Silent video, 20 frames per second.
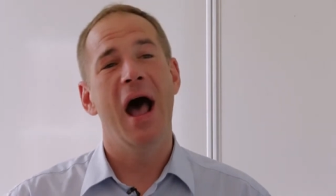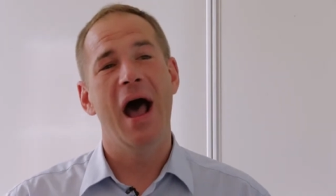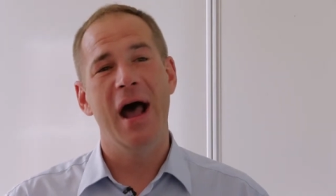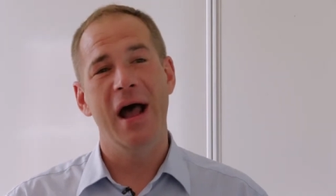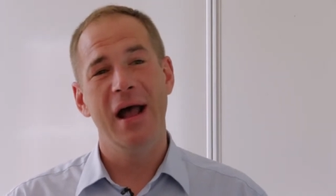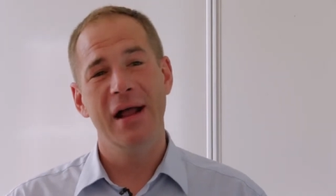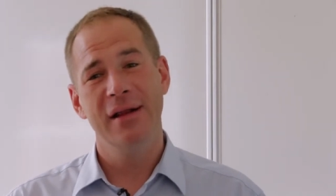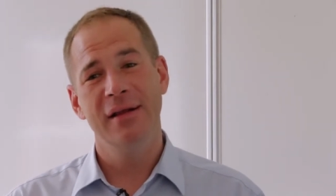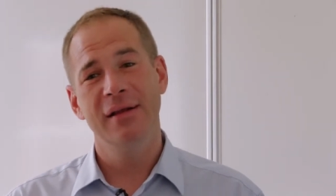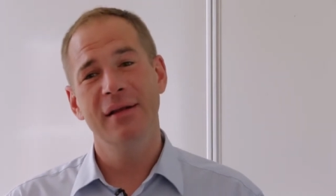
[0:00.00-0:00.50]

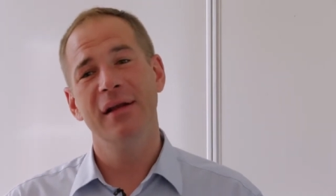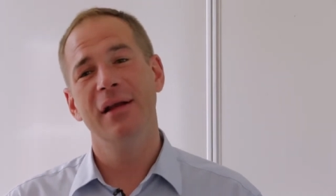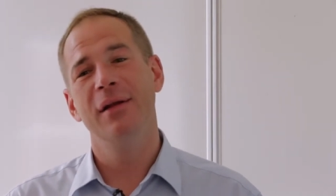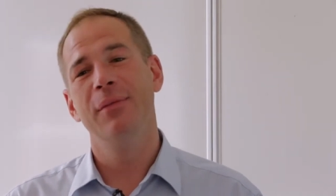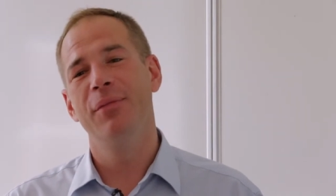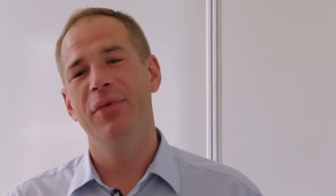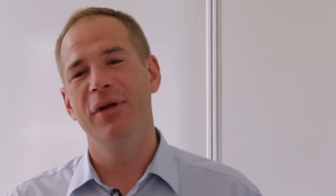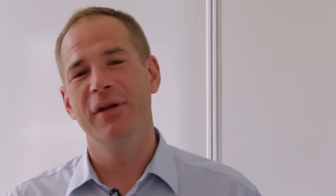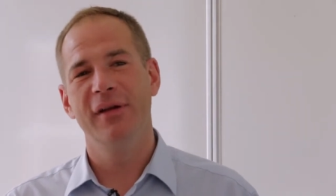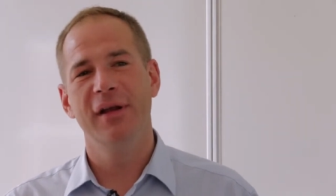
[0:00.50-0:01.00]
and
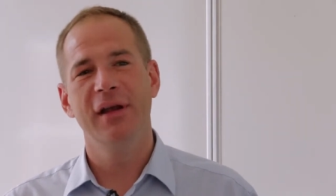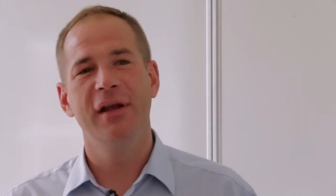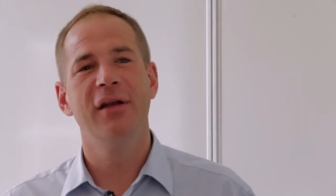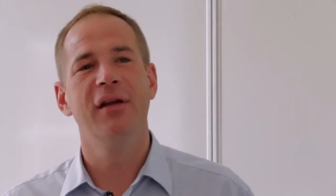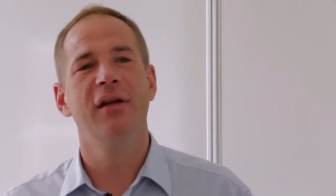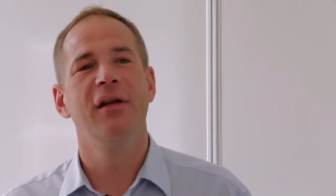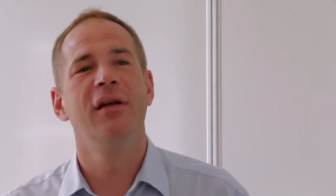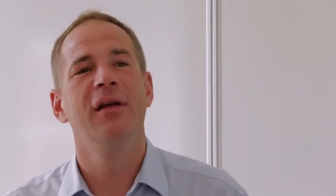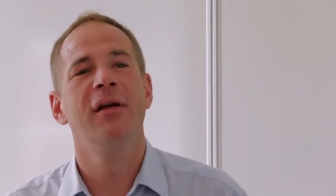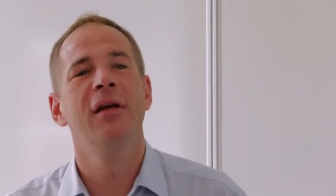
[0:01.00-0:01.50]
in
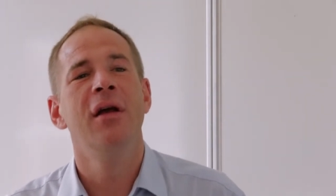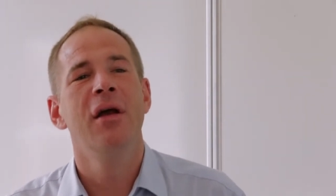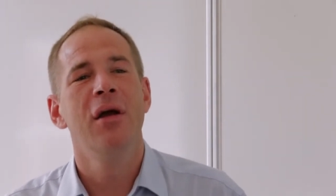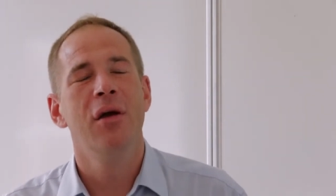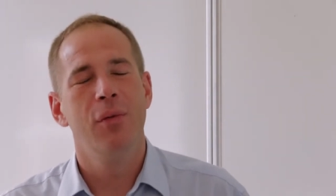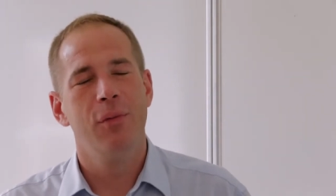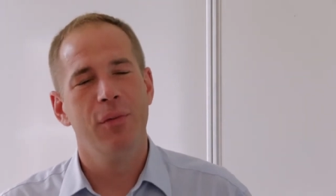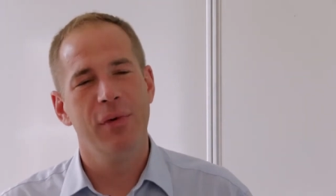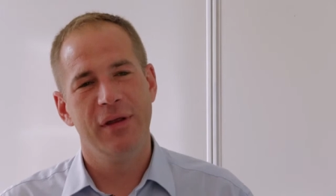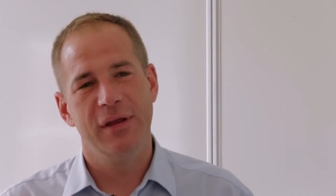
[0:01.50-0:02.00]
particular
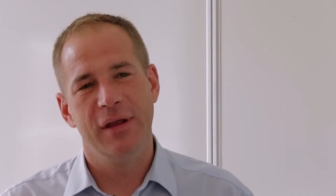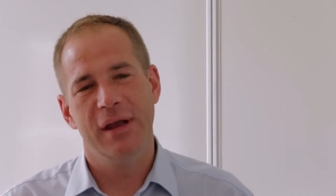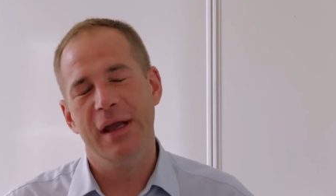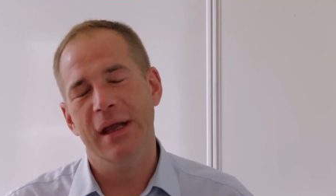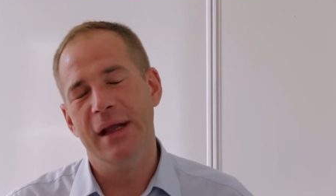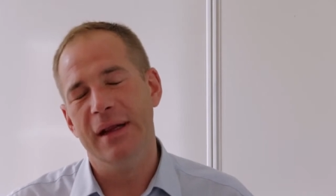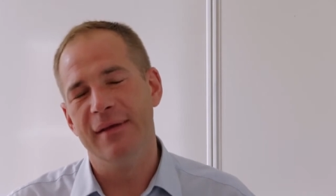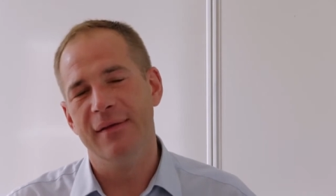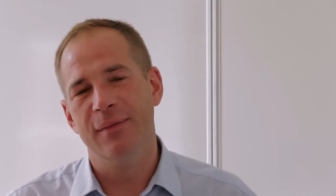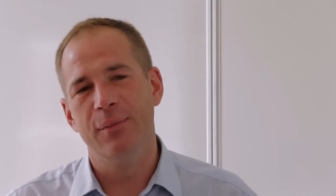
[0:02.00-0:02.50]
with
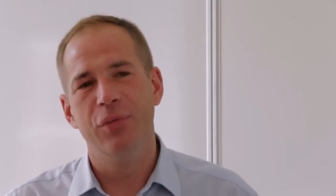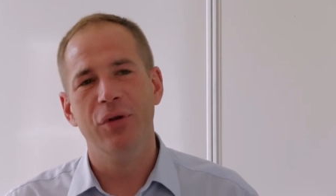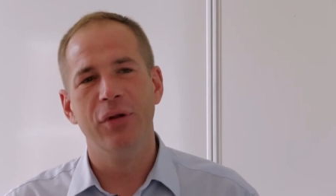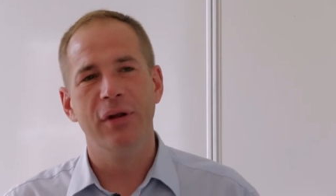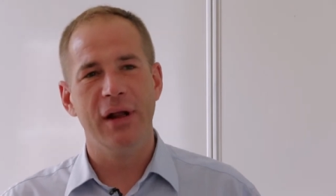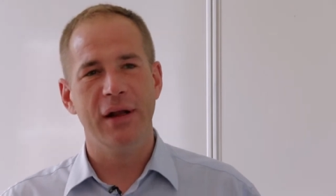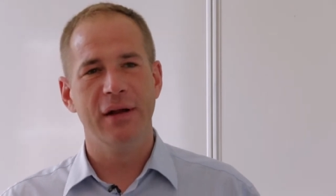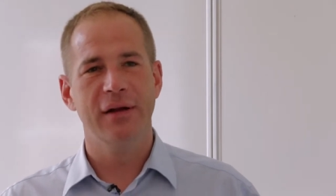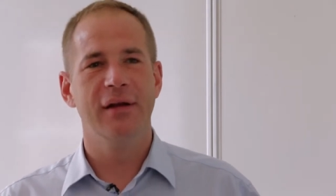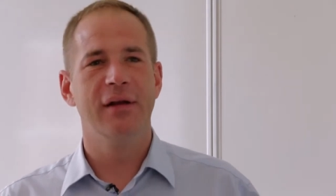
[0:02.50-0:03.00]
its
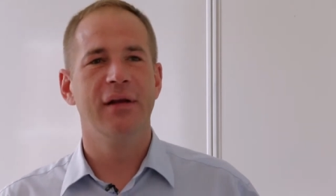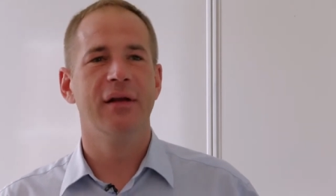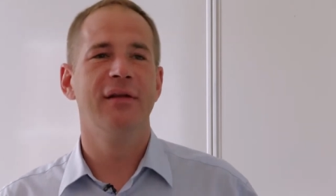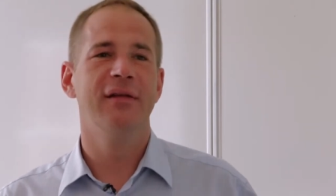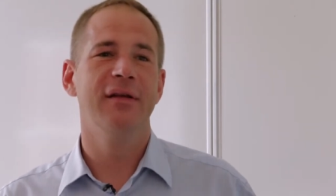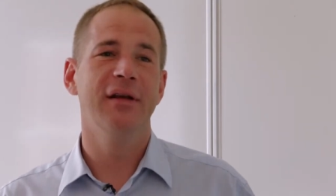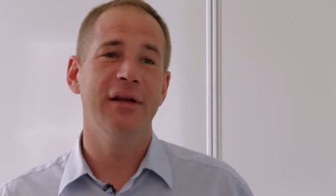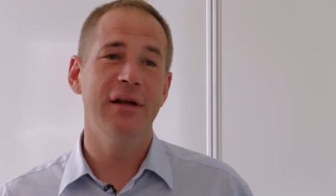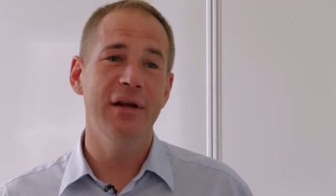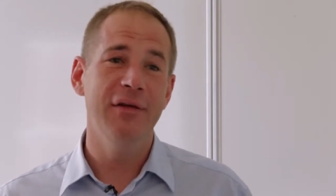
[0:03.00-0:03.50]
political
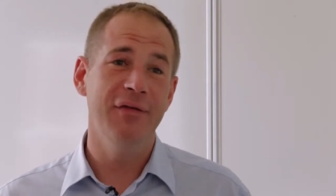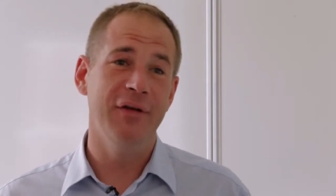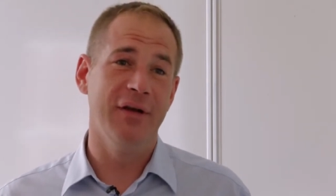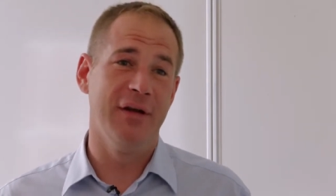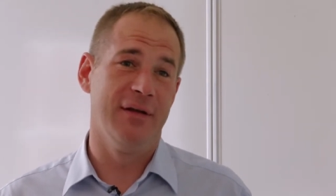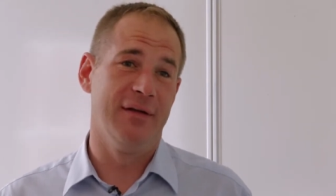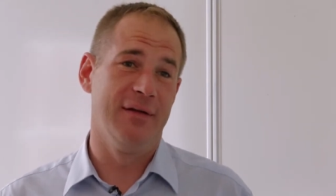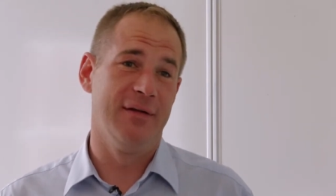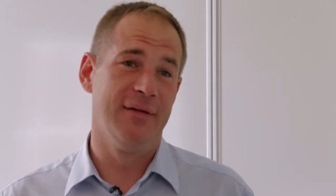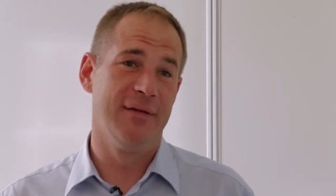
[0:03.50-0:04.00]

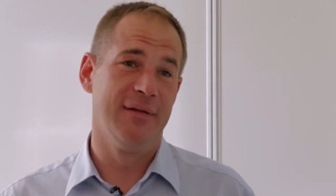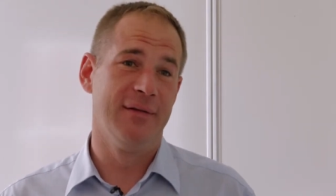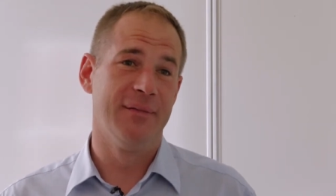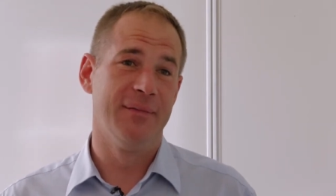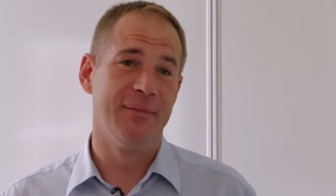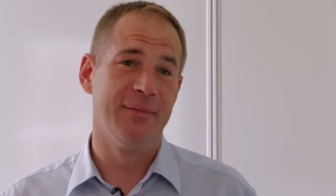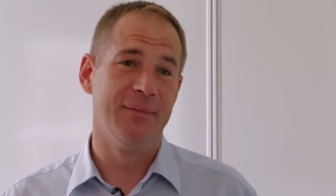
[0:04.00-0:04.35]
significance.